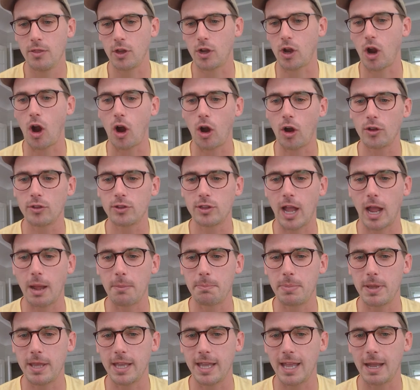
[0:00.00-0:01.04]
the cards
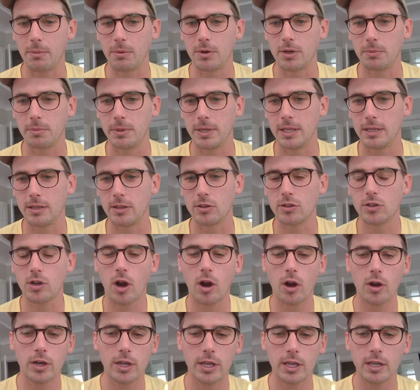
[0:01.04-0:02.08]
not being able to be
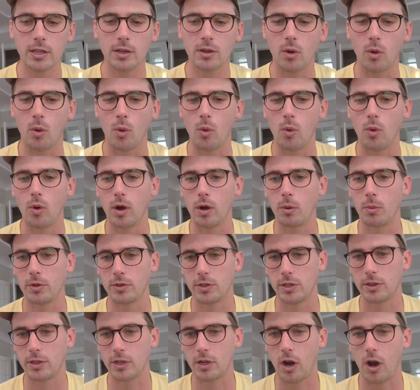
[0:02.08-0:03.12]
discarded, or
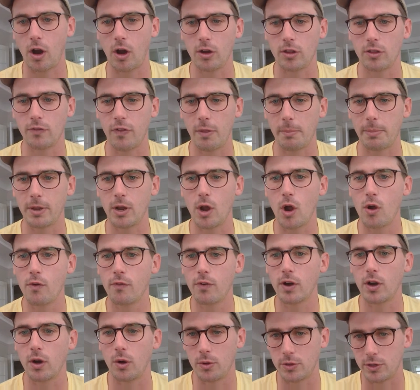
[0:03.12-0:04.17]
was it the cards flipping
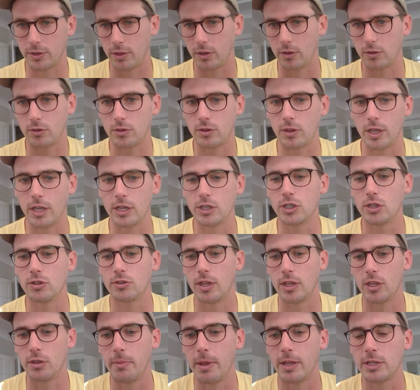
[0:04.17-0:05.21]
over, or was it the
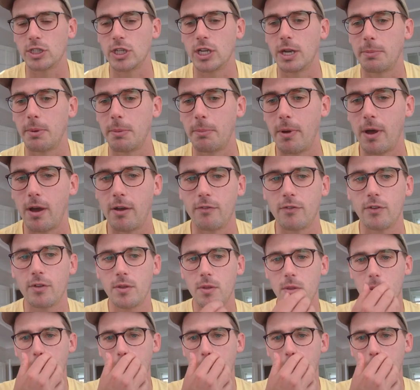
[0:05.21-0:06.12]
issues that you mentioned up above?